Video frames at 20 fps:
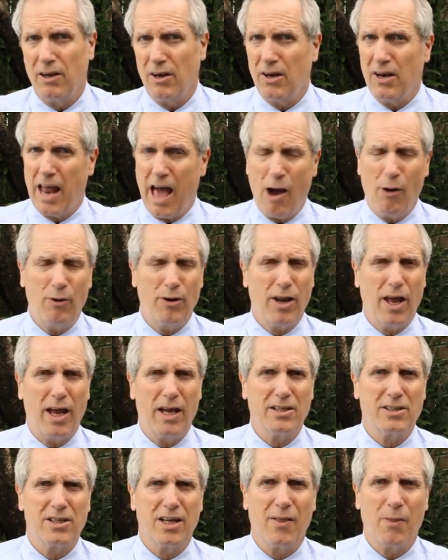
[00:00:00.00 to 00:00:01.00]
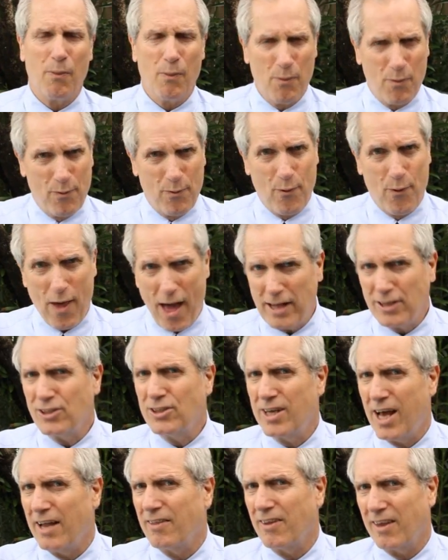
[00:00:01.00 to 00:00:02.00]
Nowadays,
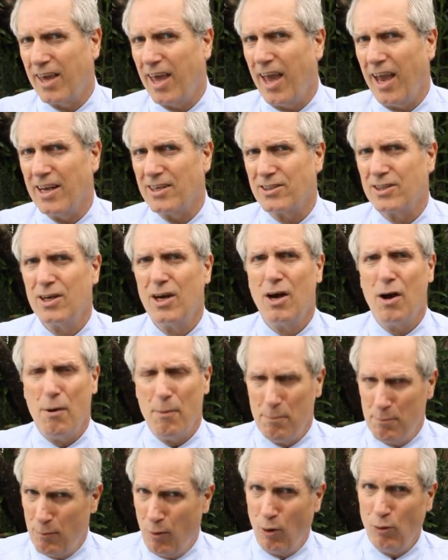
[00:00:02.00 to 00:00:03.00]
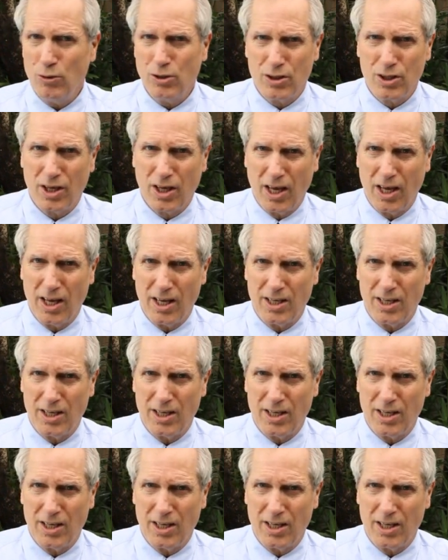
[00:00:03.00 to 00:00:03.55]
that's not the case. Most